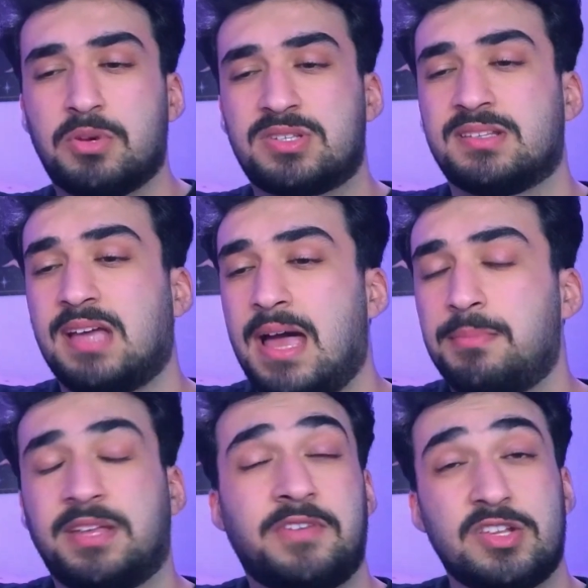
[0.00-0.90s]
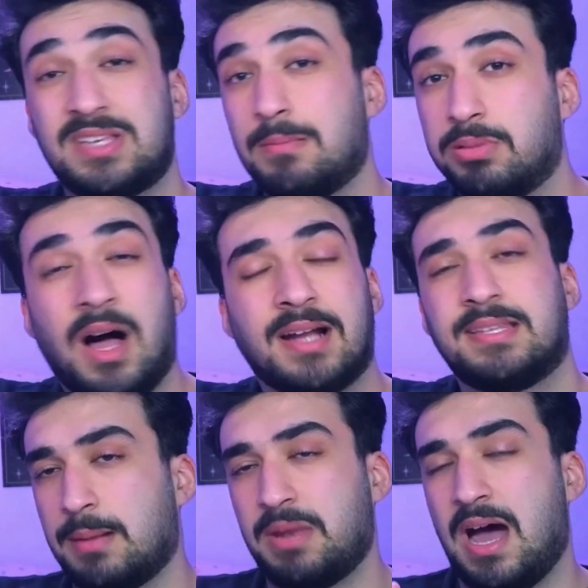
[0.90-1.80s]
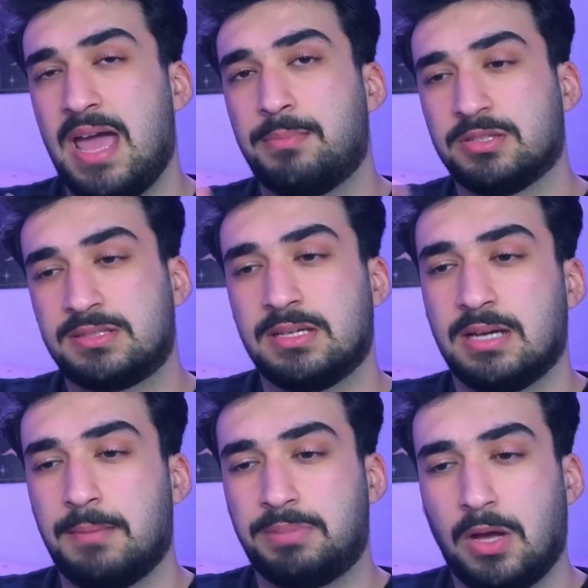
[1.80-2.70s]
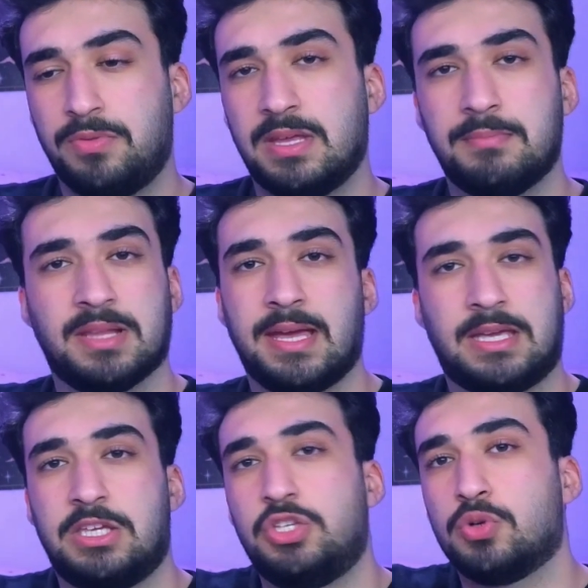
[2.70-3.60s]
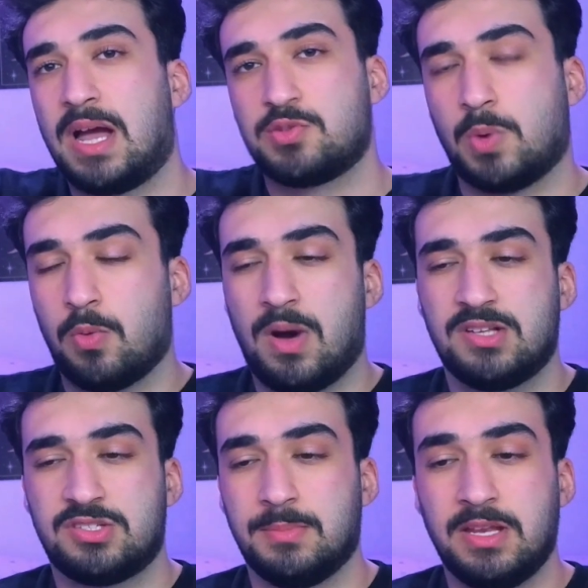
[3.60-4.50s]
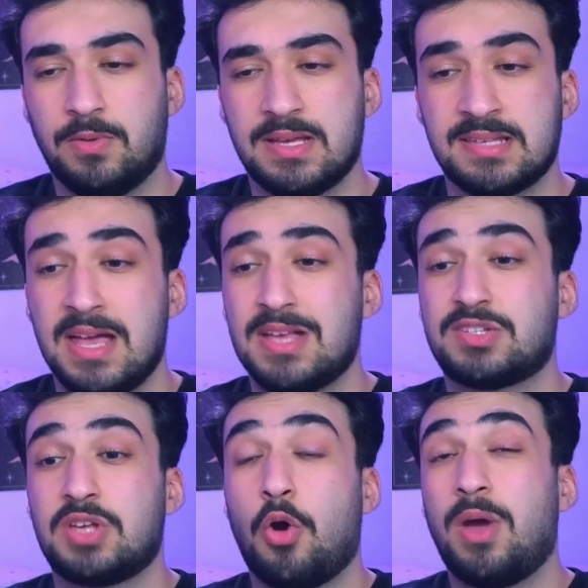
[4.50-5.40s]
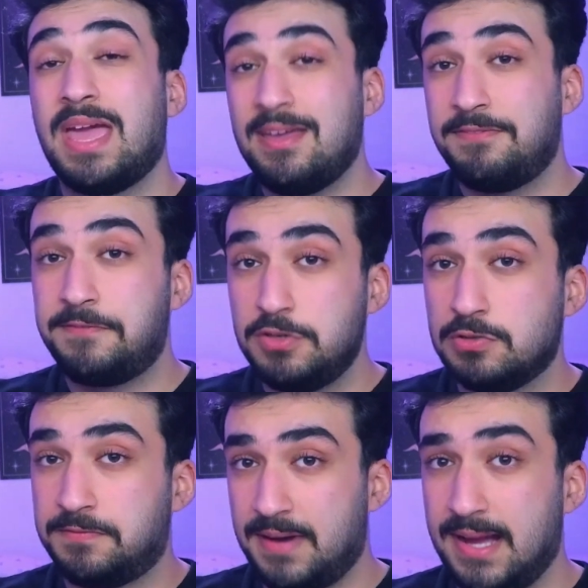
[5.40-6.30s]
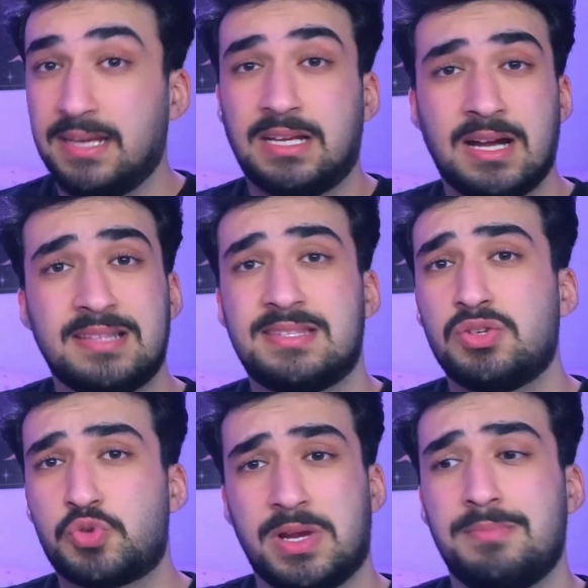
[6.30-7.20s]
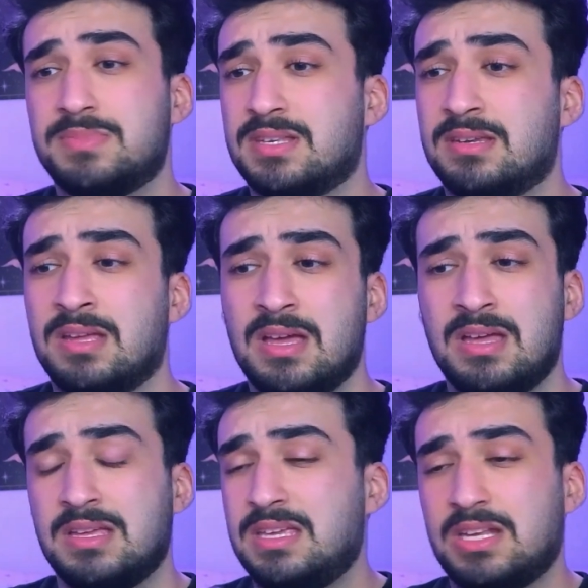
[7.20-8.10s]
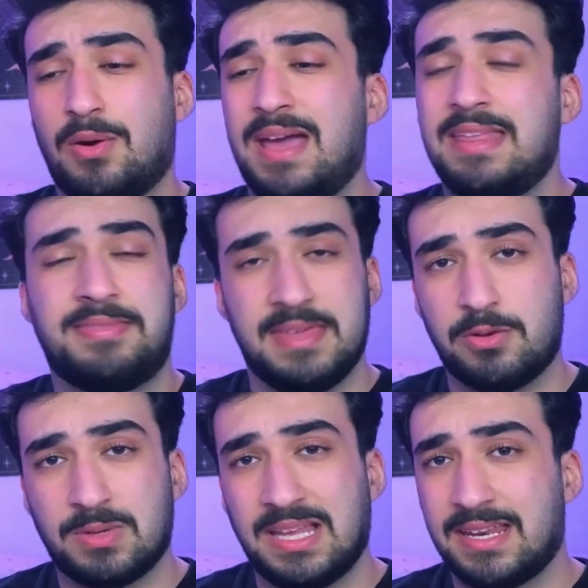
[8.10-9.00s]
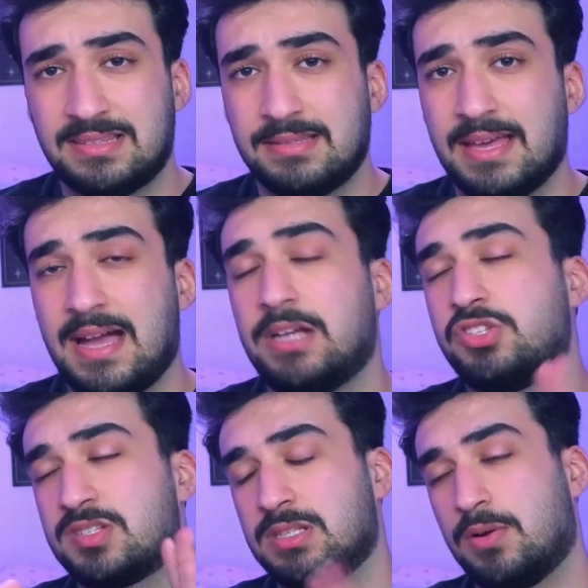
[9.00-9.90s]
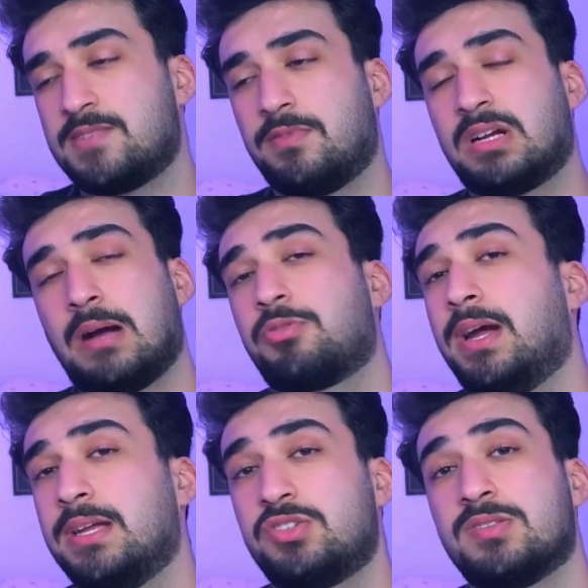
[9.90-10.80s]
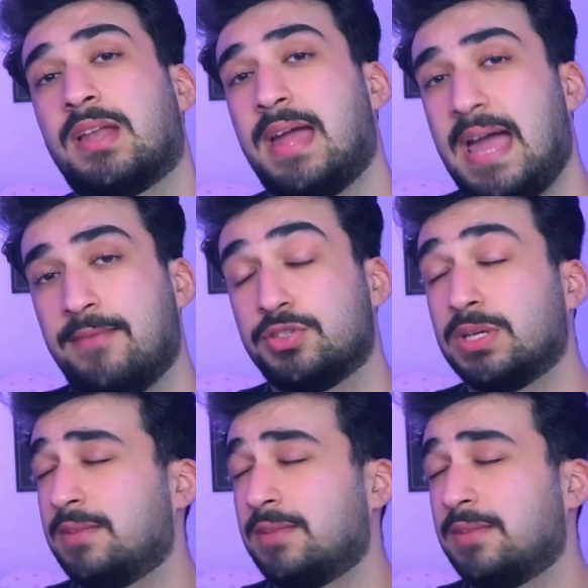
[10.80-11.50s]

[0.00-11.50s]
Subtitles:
Most of the time, the videos get blocked and I'm not able to upload them. Like, you guys won't watch them anyways. So if you find cuts and trims and, you know, anything related to that, just know it's for copyright issues and I have to.